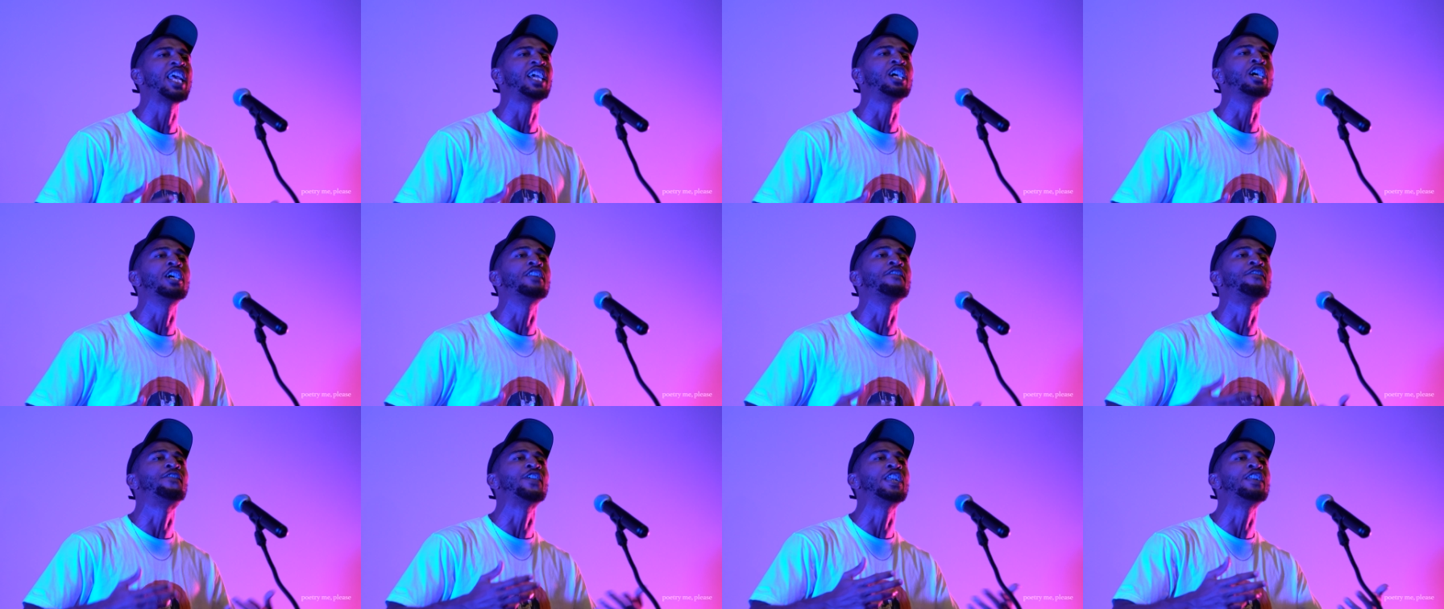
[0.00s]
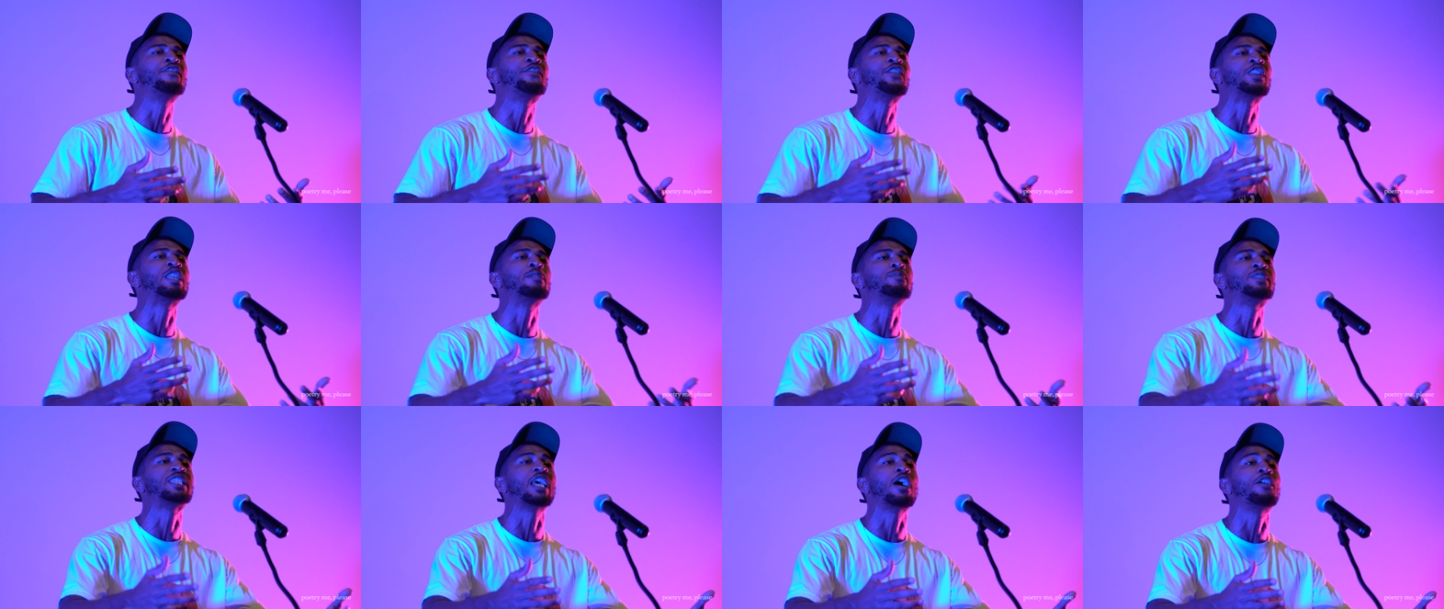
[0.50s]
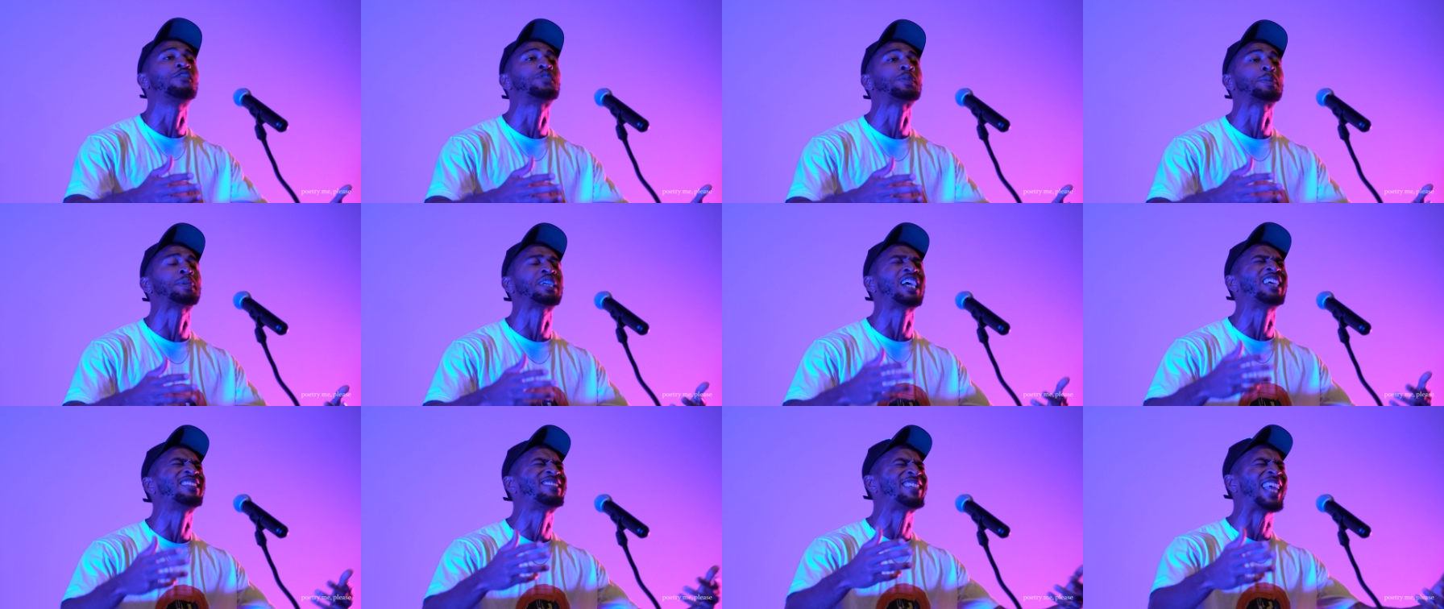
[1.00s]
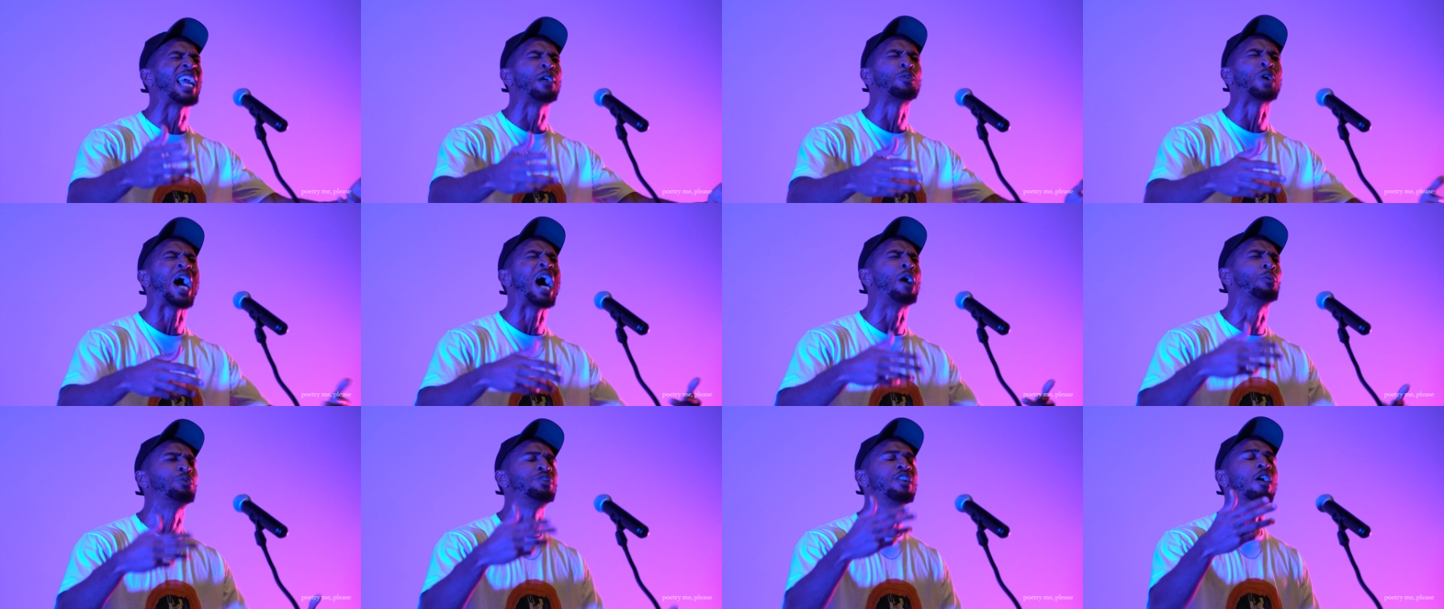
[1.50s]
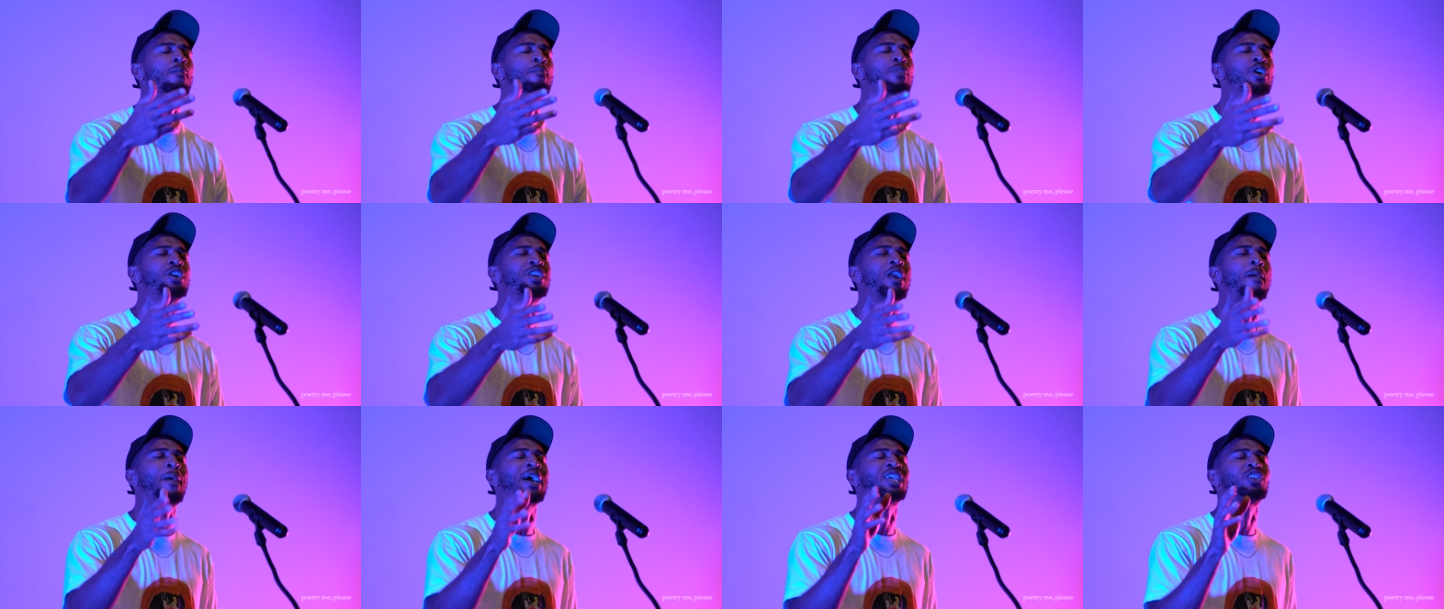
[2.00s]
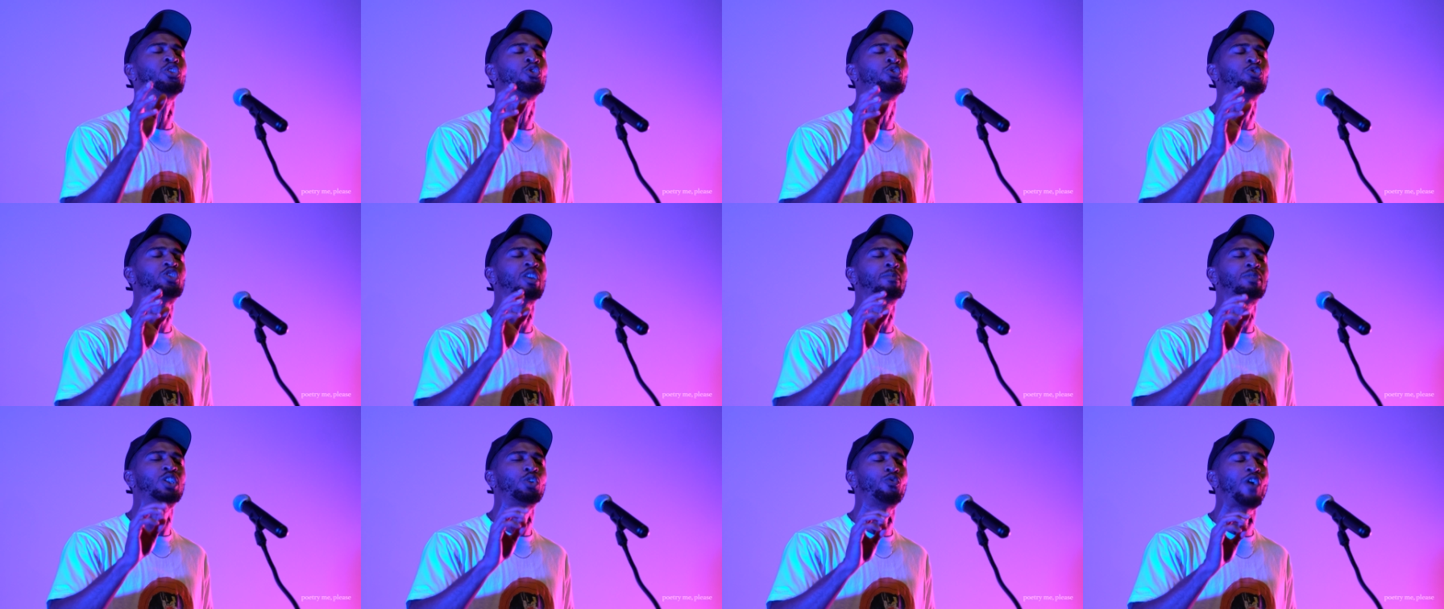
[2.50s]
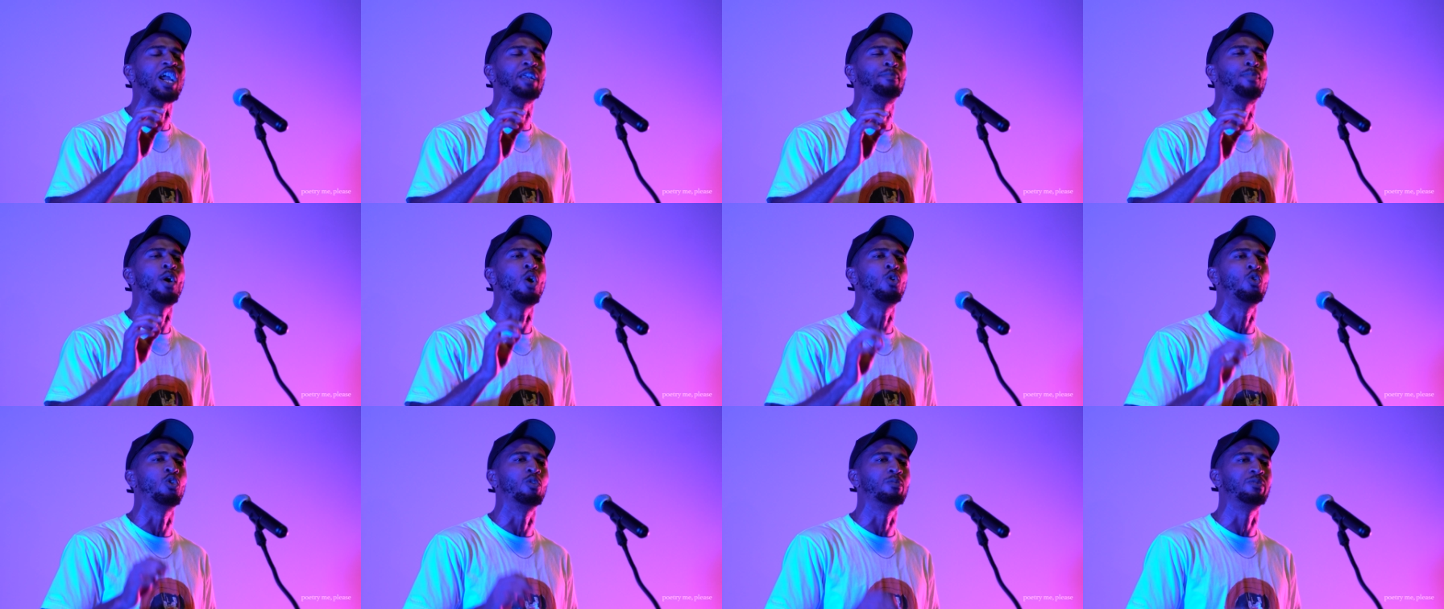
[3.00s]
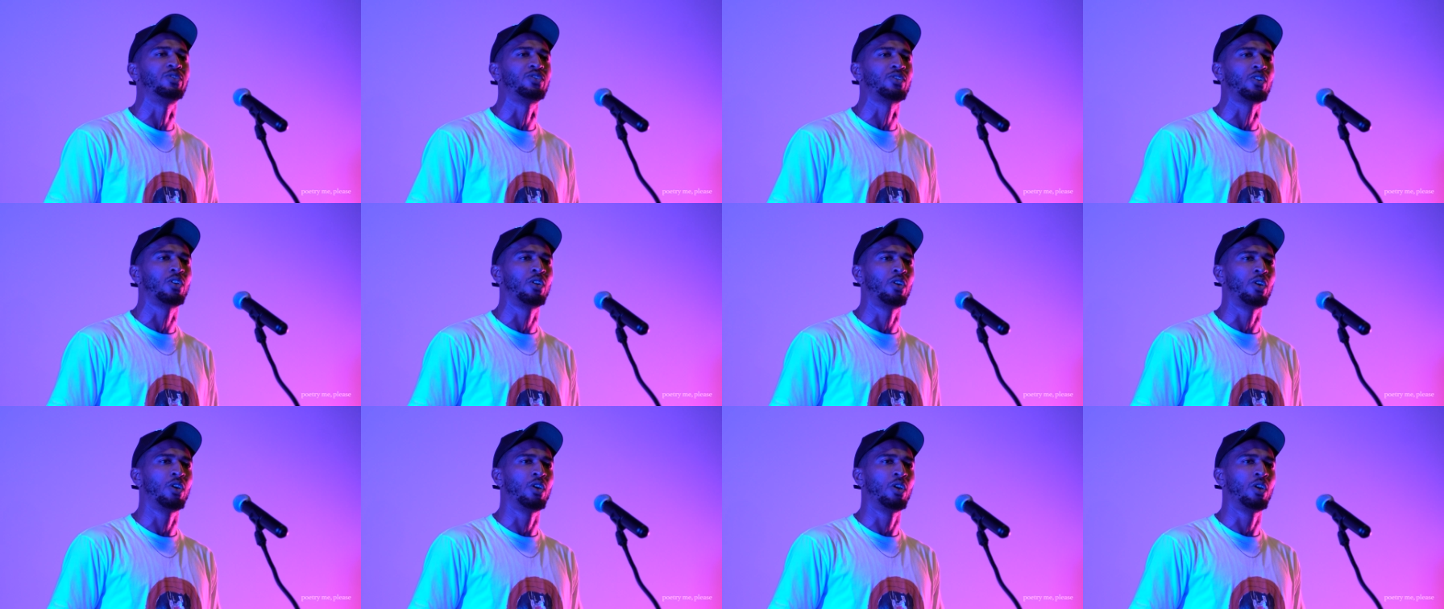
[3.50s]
they couldn't fend for themselves because they were outnumbered. Now I use them to write poems